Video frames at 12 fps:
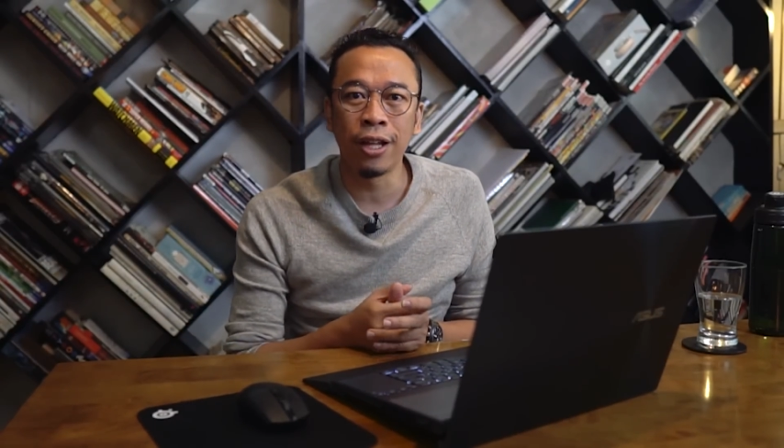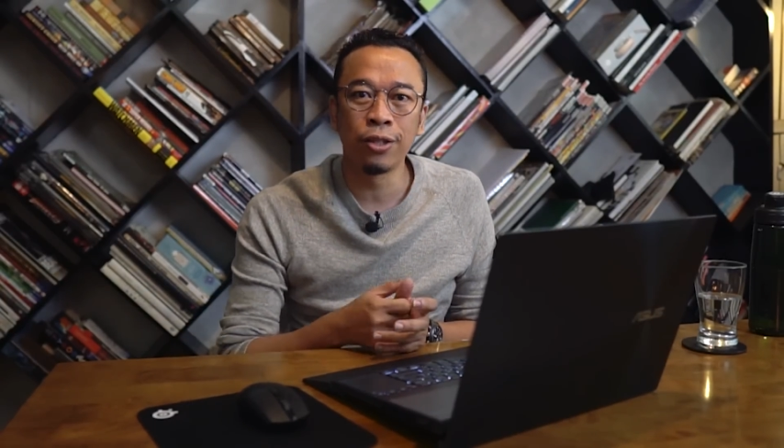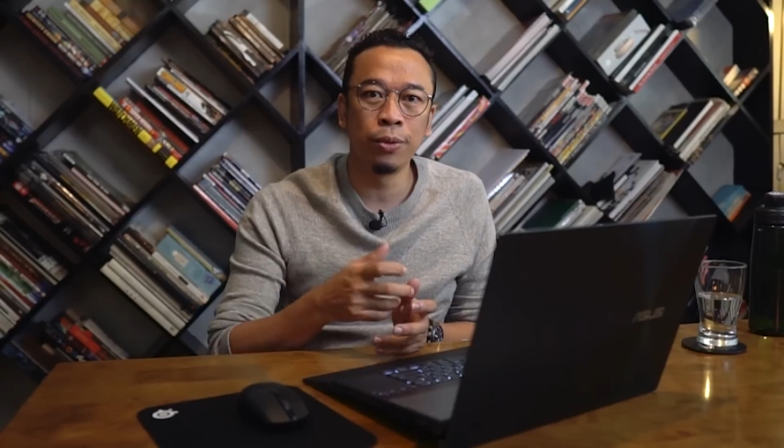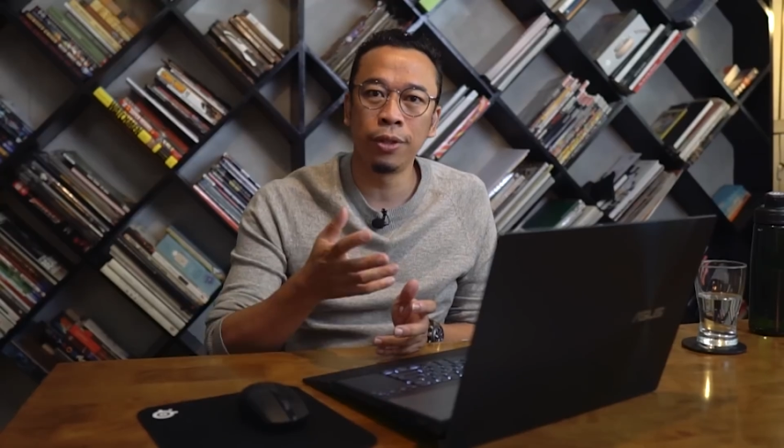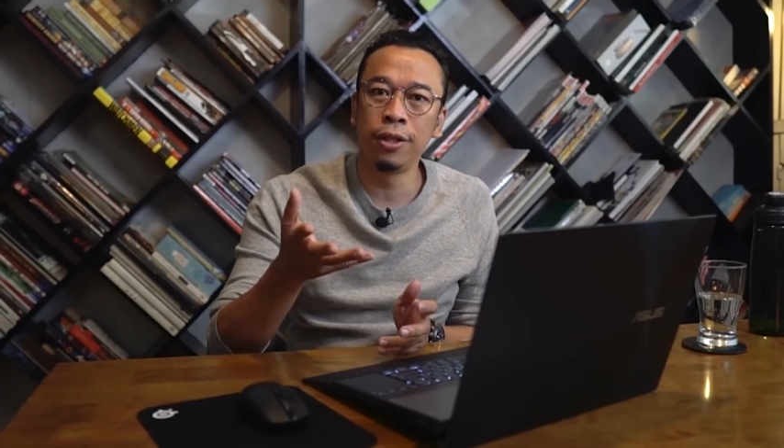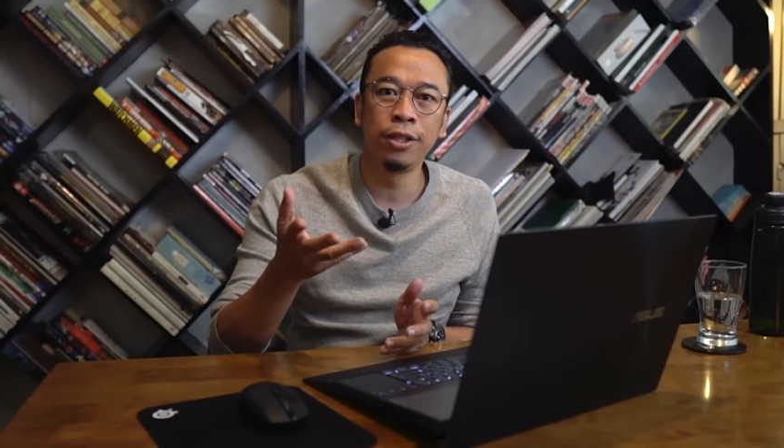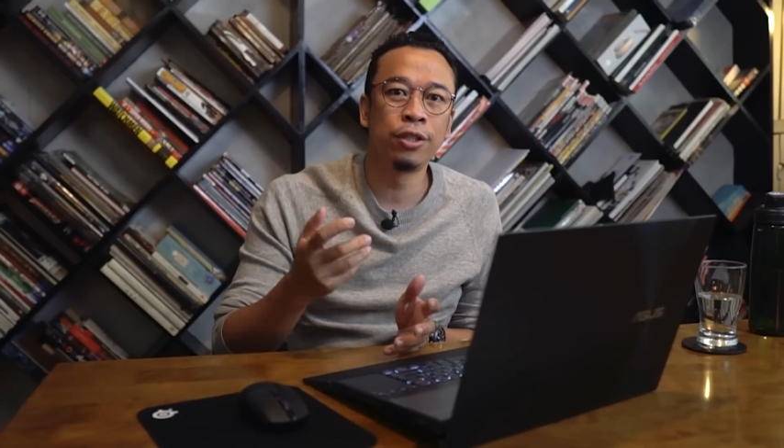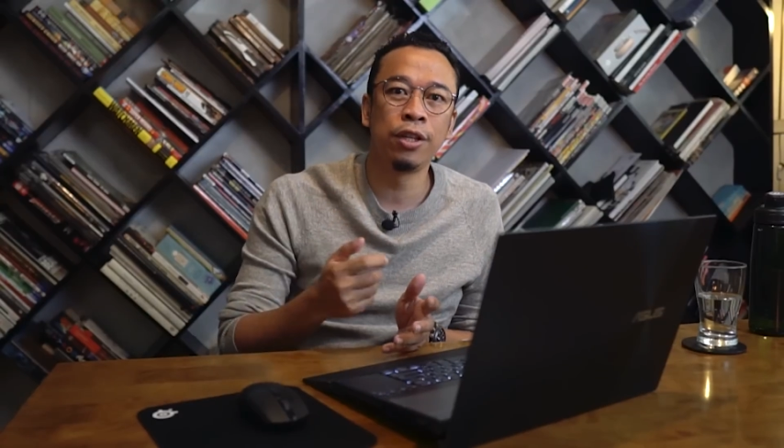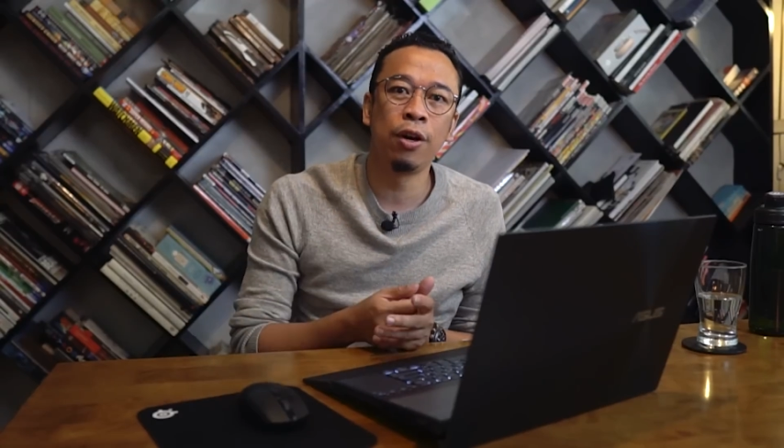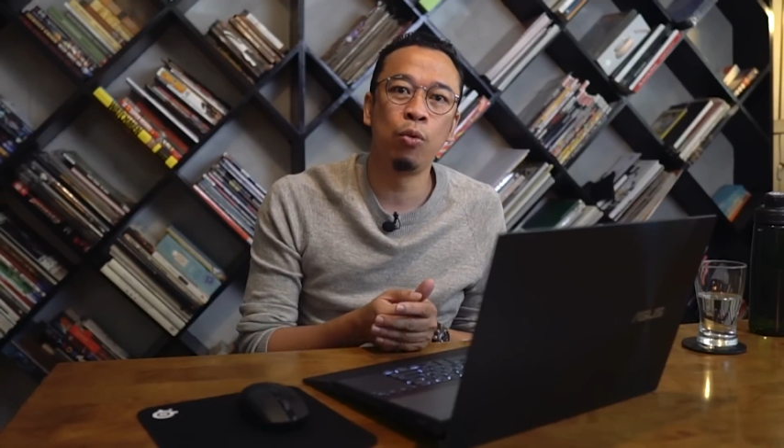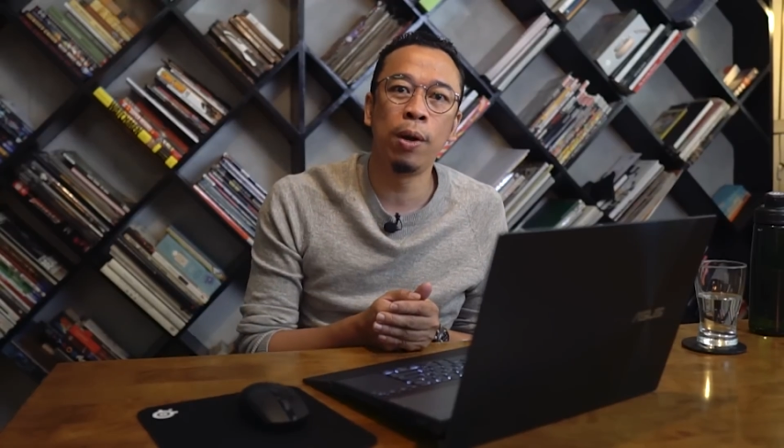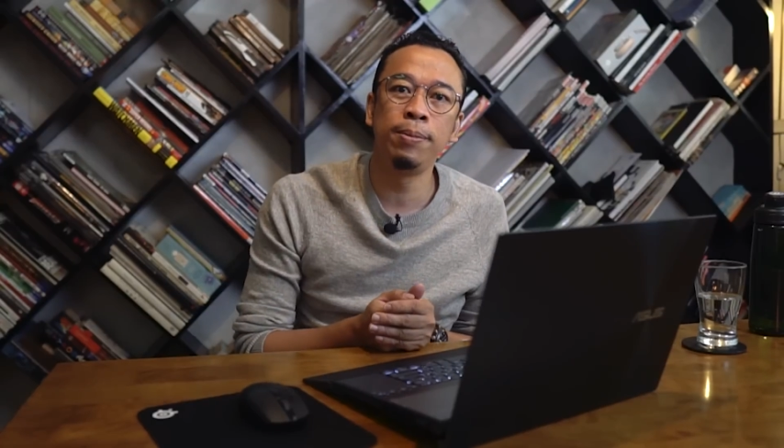That's what this
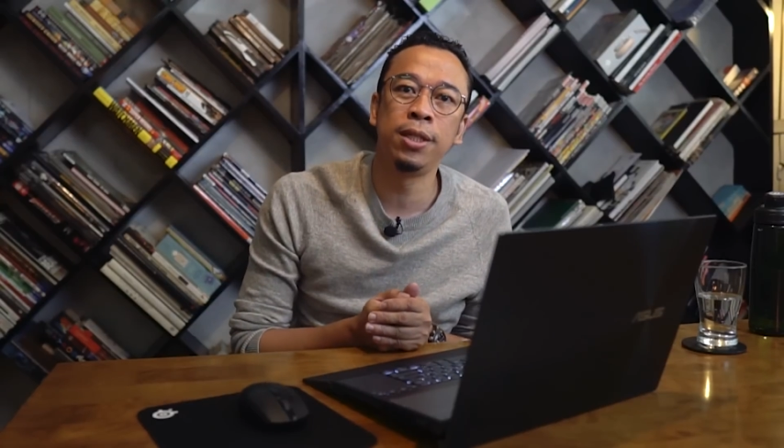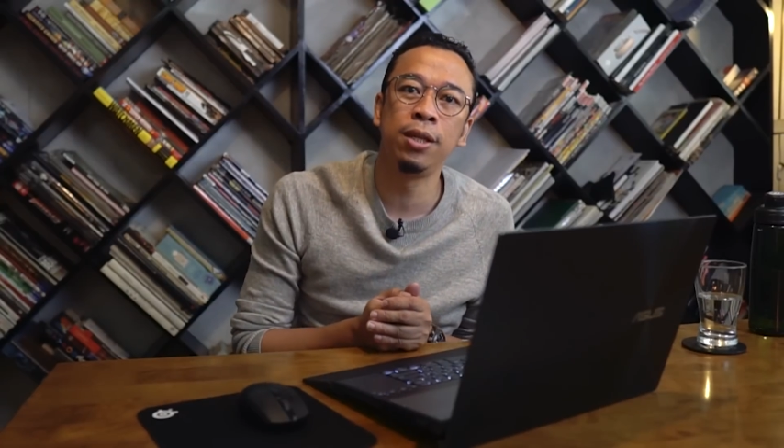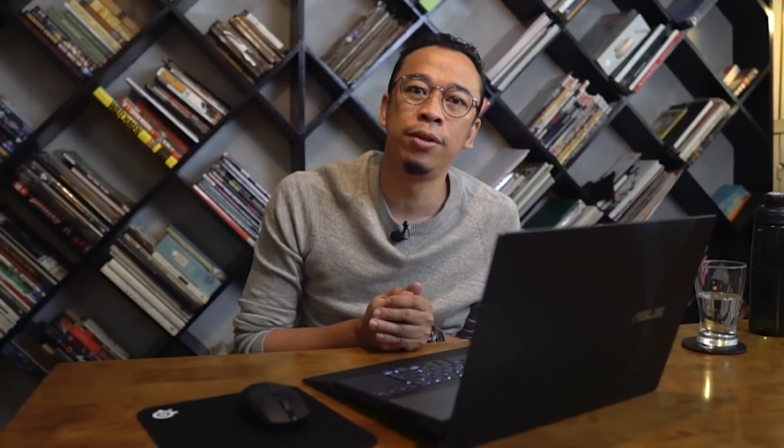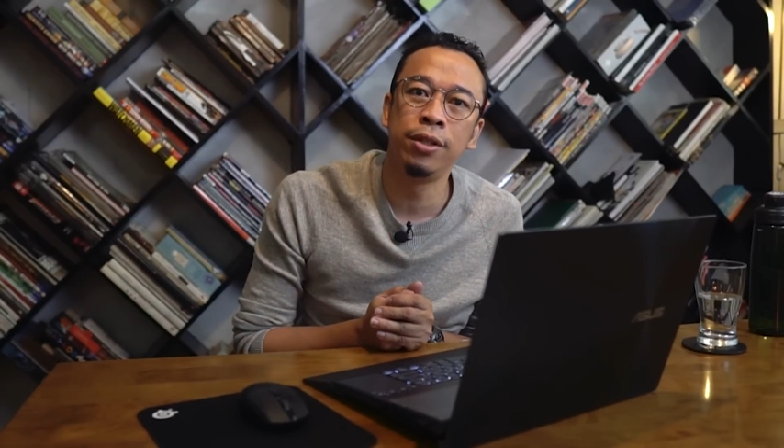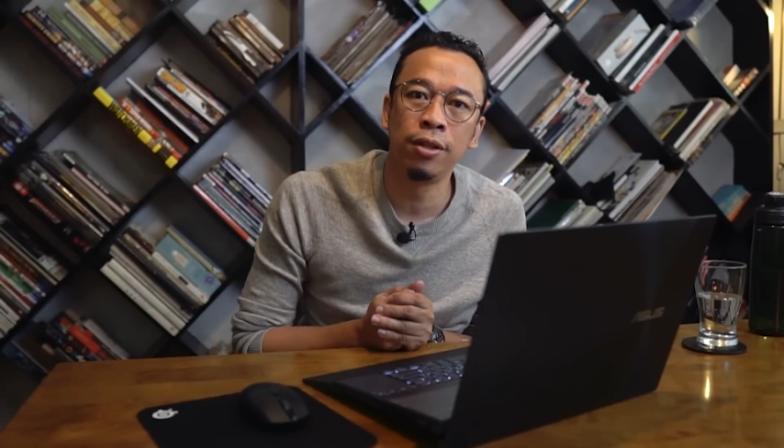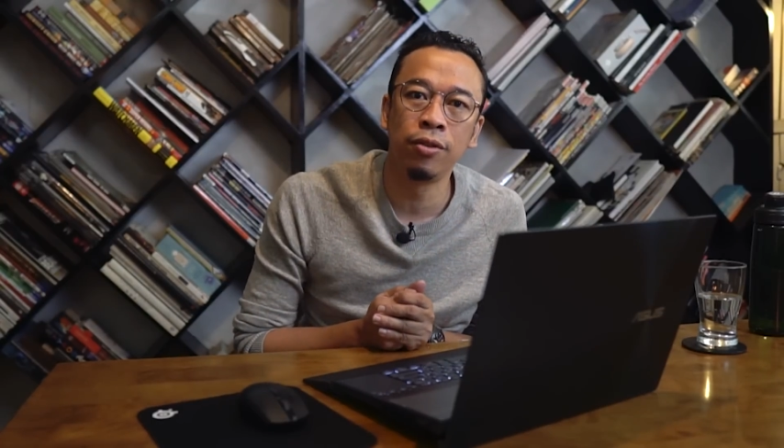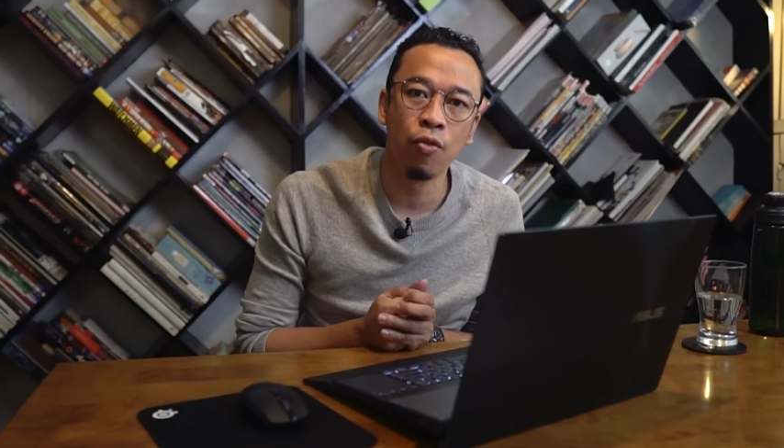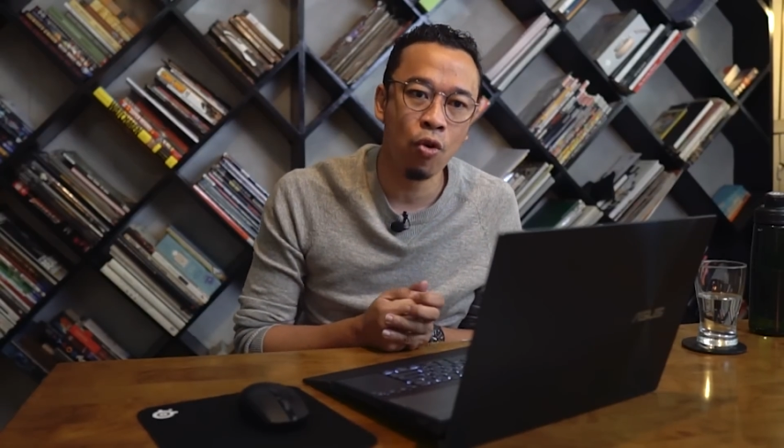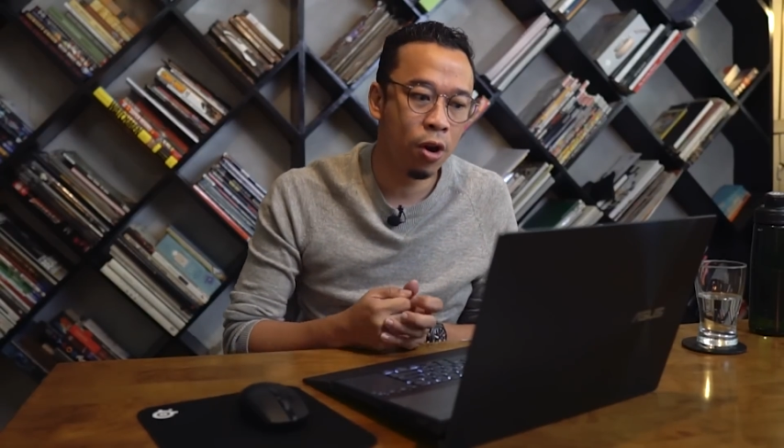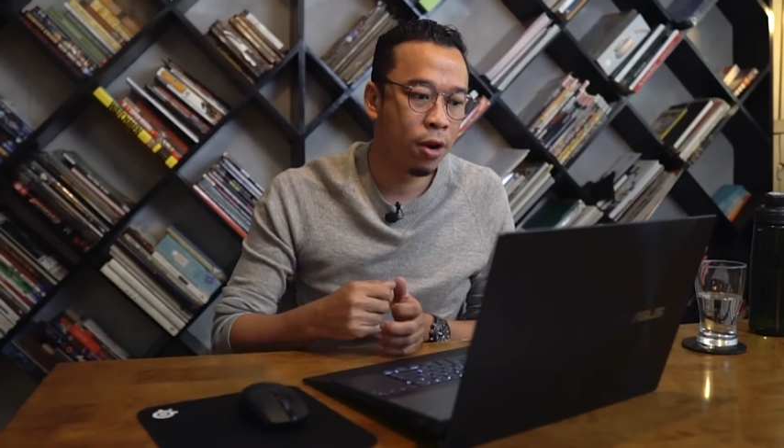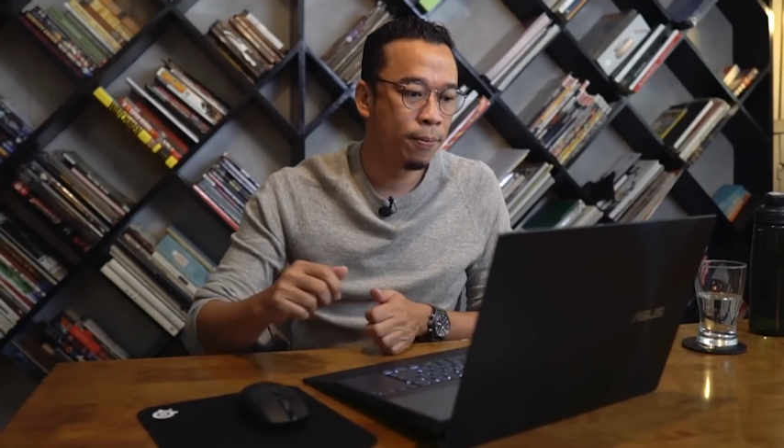web series is for.